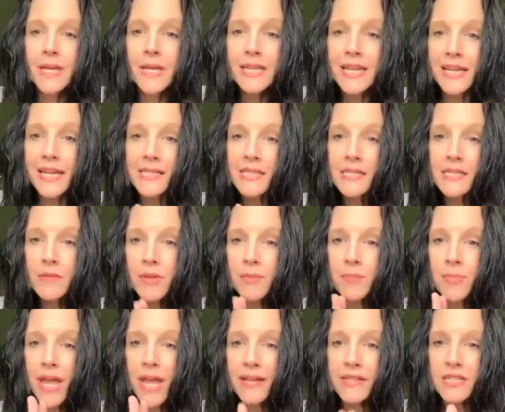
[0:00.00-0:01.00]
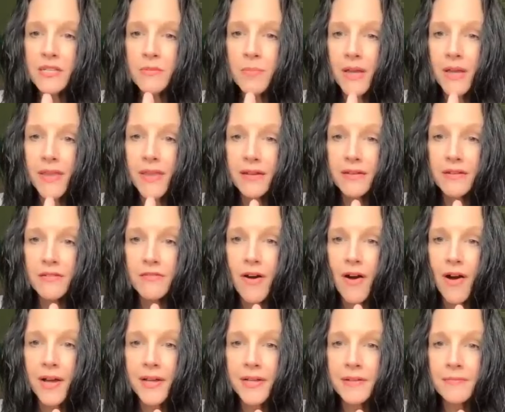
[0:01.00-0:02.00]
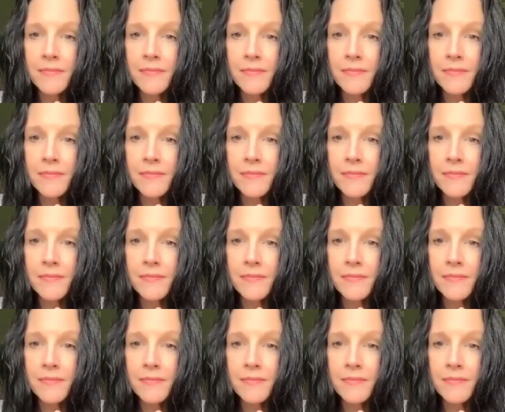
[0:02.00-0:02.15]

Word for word: gets to be blessed by that divine.